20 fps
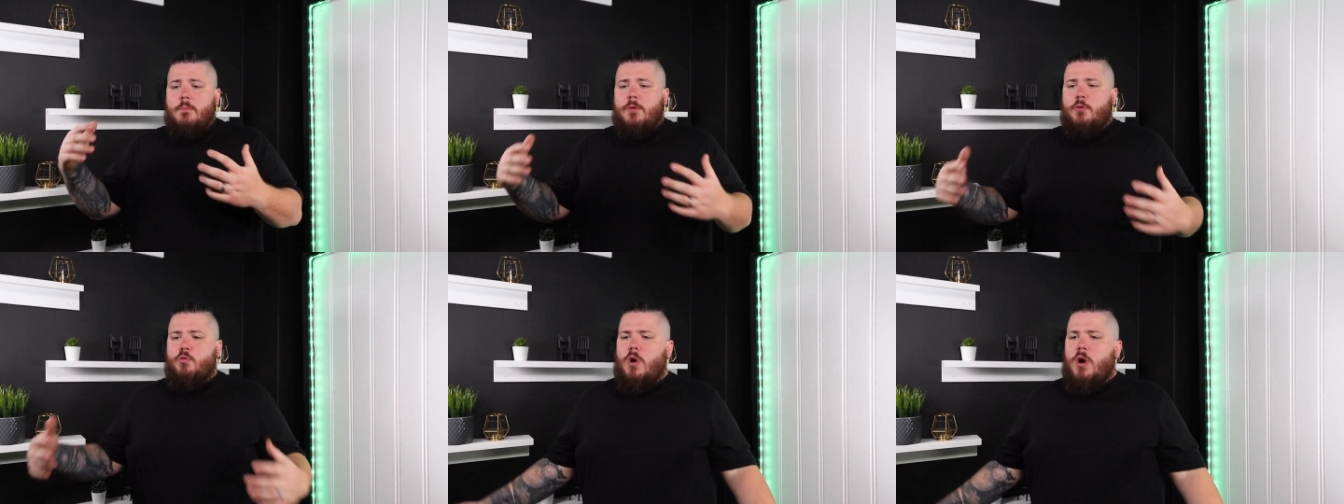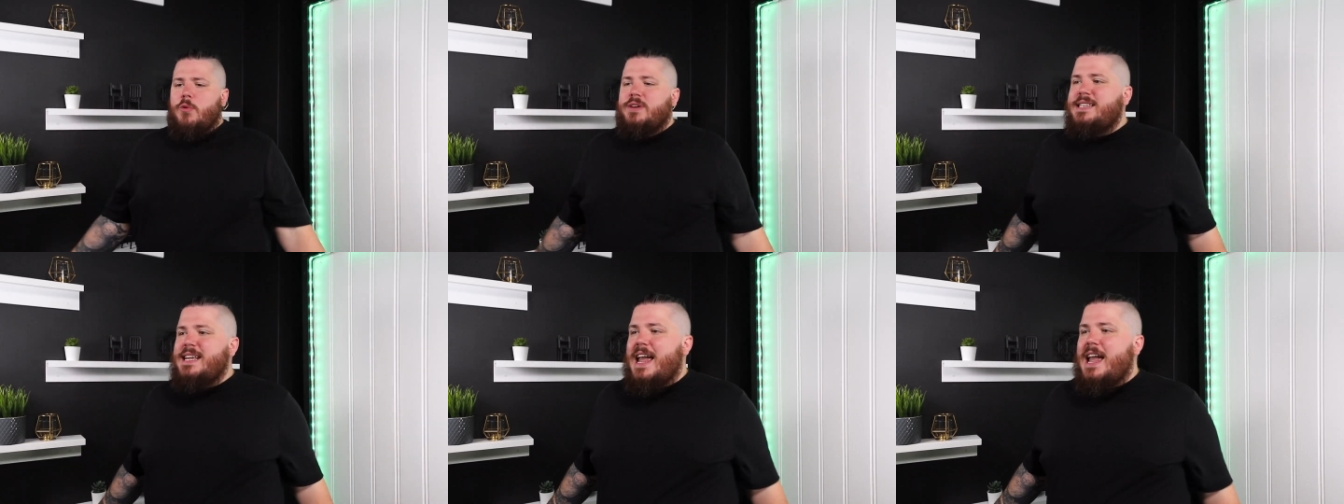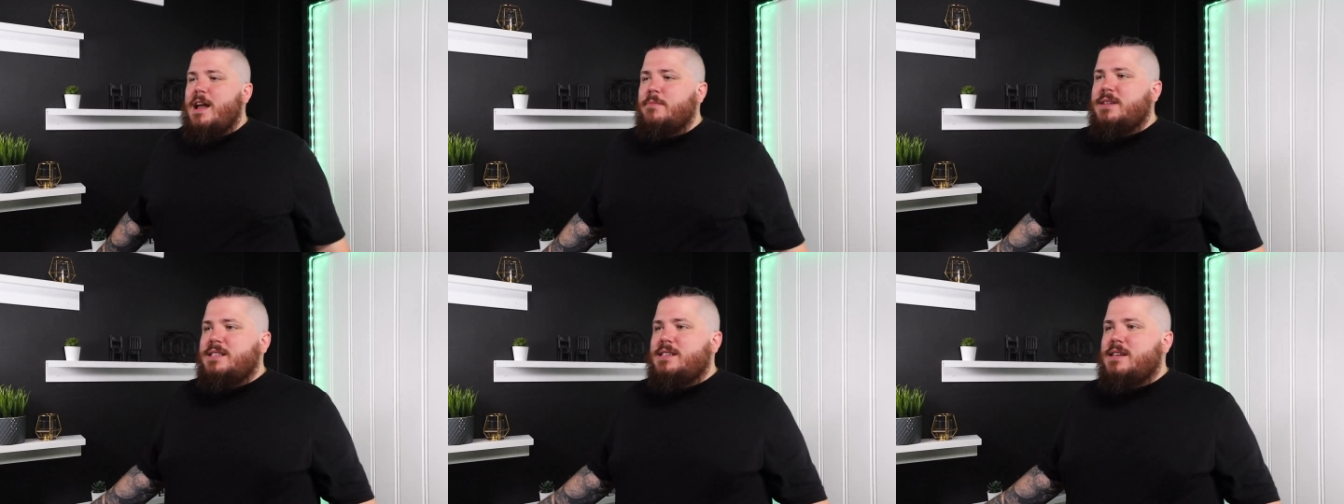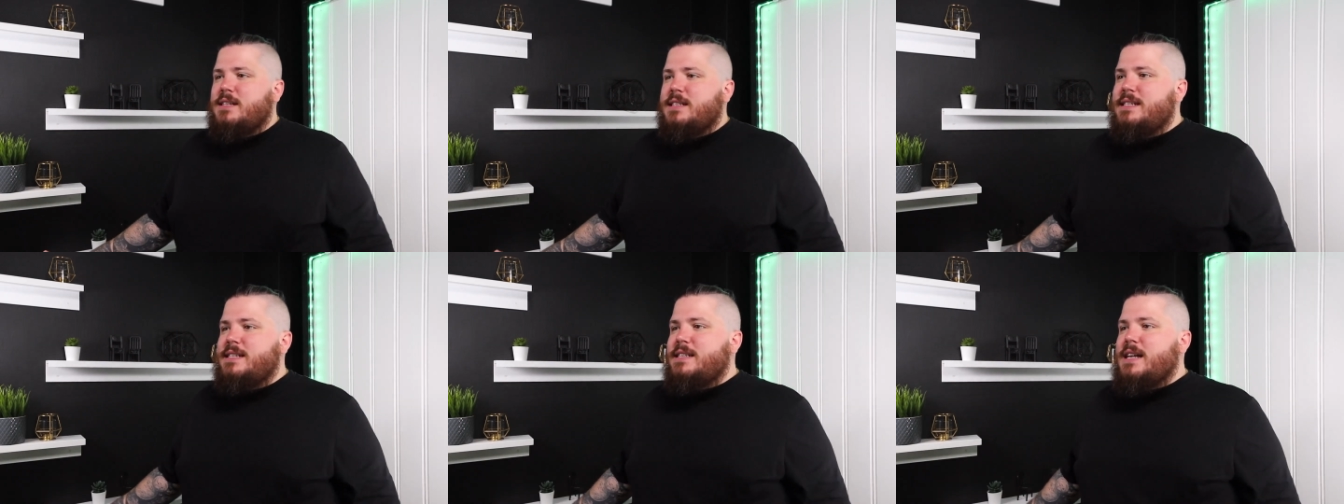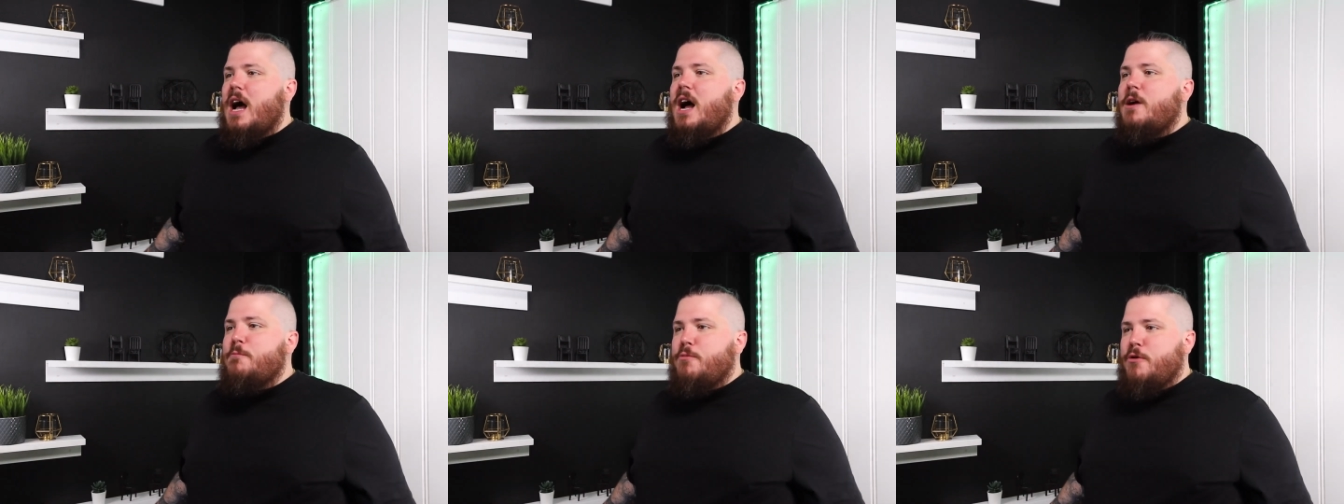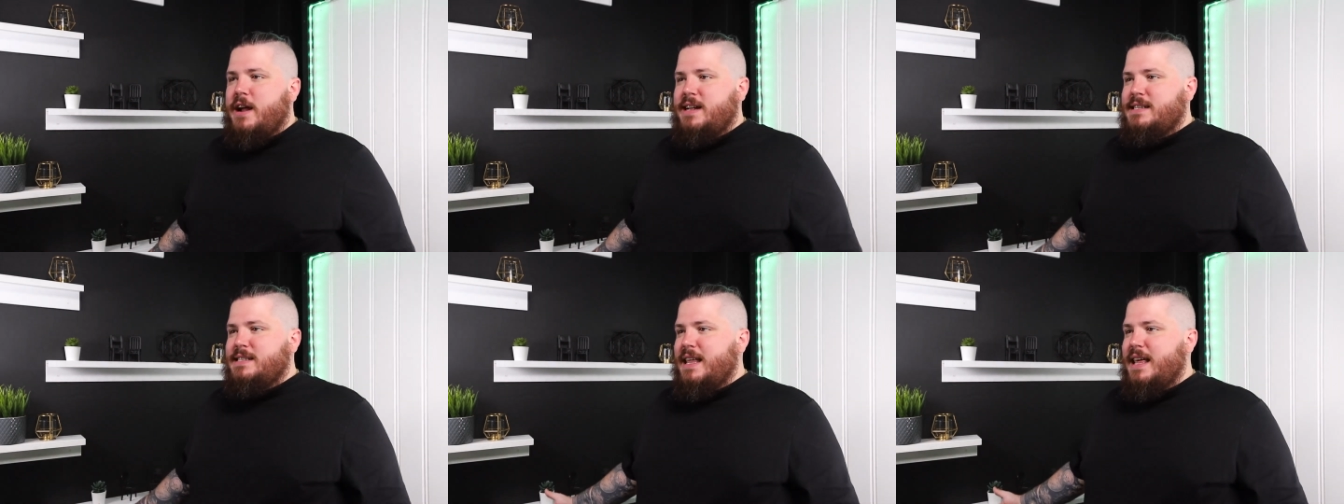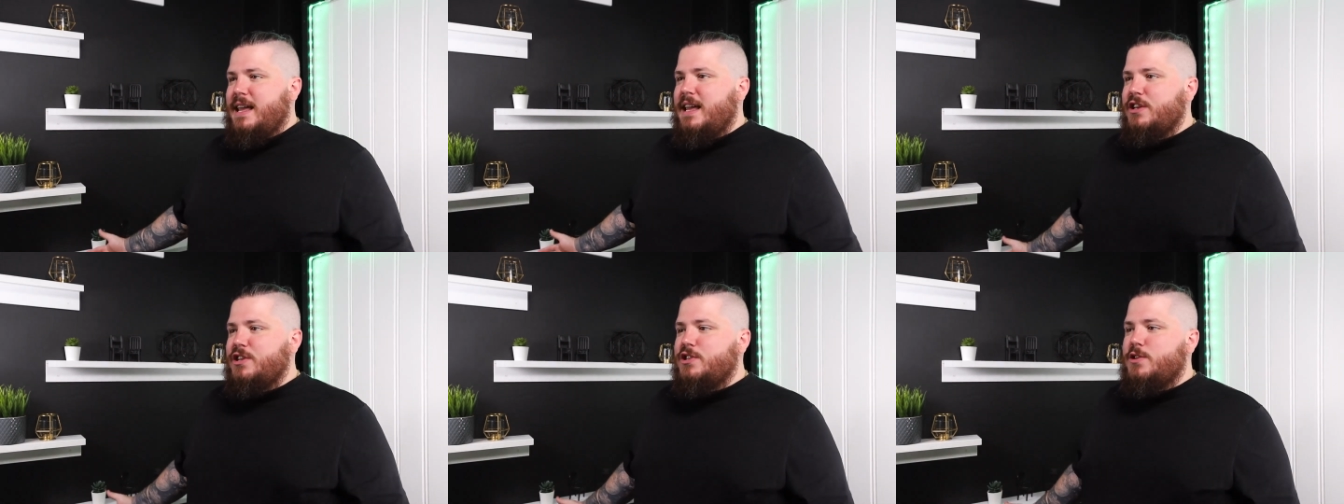But what was Amazon's stock price
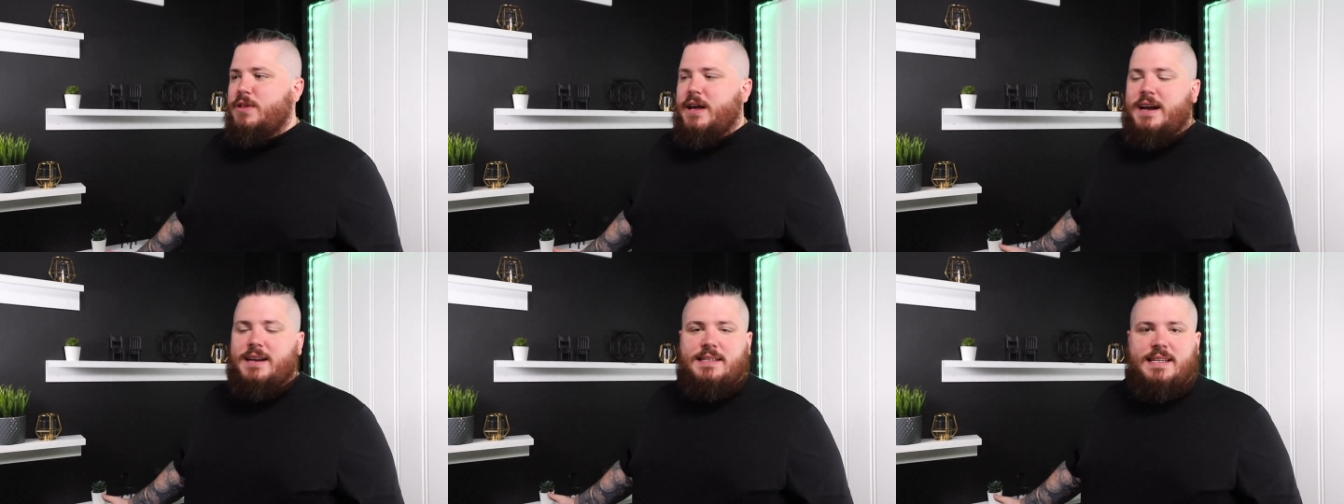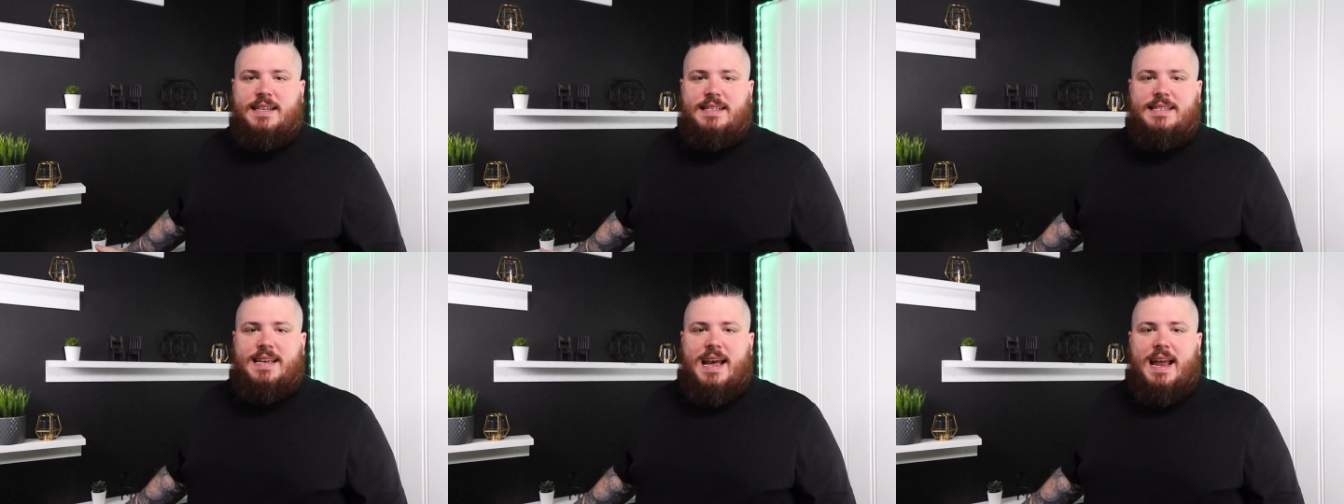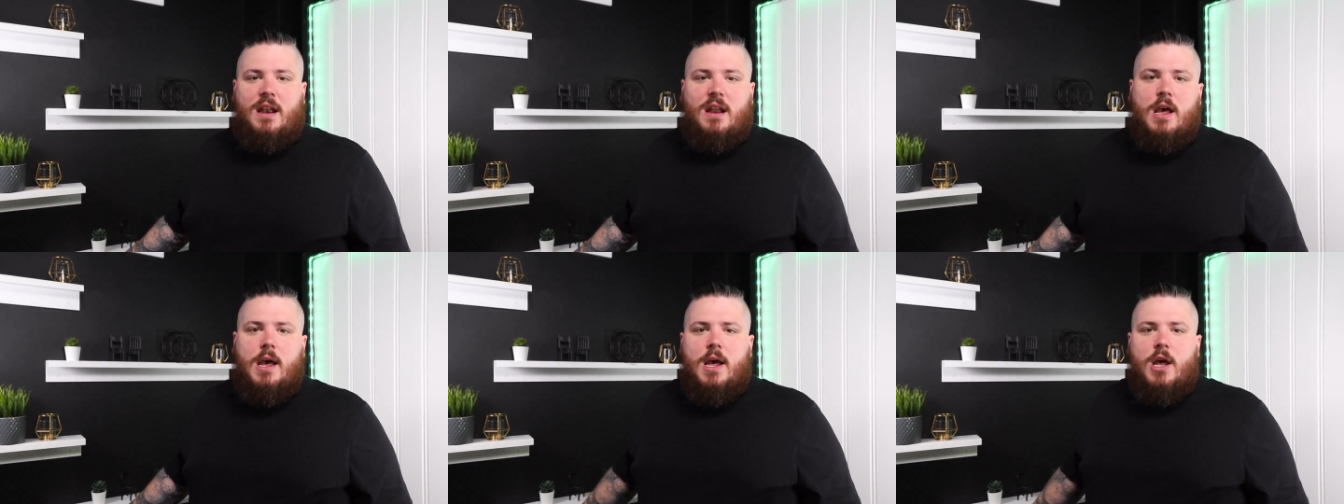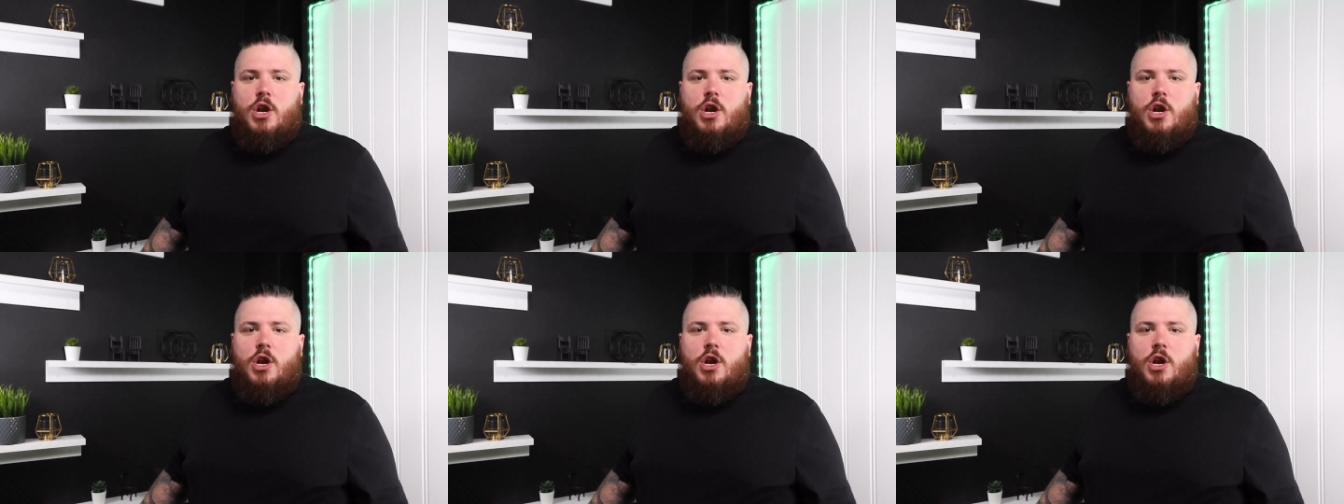like in 2010?